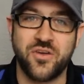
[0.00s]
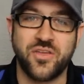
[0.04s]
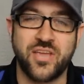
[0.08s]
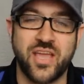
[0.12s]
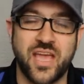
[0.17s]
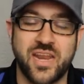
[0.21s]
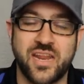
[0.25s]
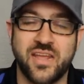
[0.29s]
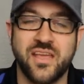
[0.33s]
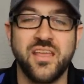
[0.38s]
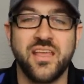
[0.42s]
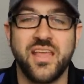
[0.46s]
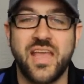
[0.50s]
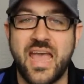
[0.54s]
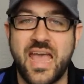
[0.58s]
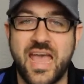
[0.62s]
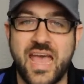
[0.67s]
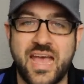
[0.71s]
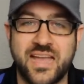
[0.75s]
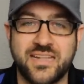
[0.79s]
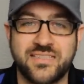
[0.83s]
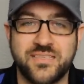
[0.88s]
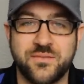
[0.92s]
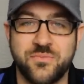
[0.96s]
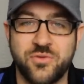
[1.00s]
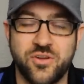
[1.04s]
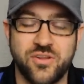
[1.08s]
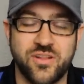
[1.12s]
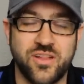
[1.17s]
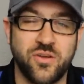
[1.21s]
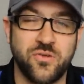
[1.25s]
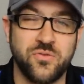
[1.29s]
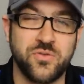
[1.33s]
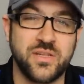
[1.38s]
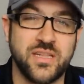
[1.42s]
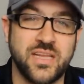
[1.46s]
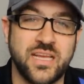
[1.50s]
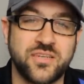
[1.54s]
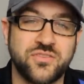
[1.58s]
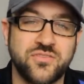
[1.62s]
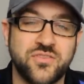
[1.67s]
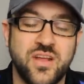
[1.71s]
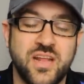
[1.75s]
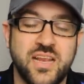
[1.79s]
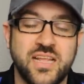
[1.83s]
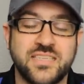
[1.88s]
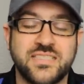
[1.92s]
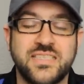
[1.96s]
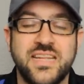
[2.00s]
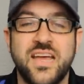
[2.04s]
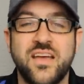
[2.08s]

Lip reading: You got to add some of your own electronics.